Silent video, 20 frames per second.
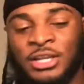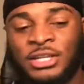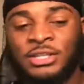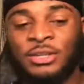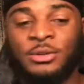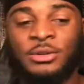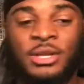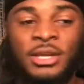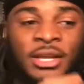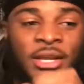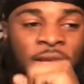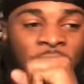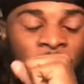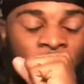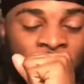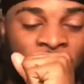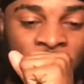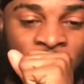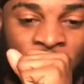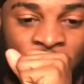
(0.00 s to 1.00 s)
So then
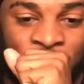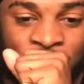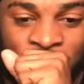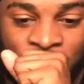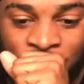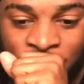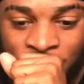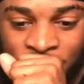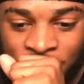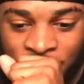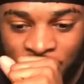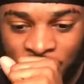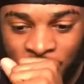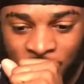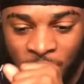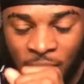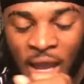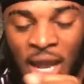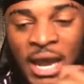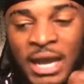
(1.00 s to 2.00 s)

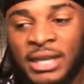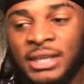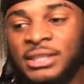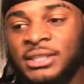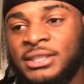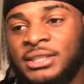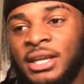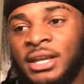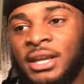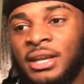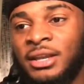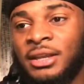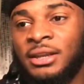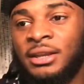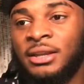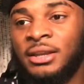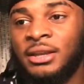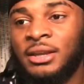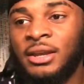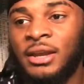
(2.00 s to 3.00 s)
I say, you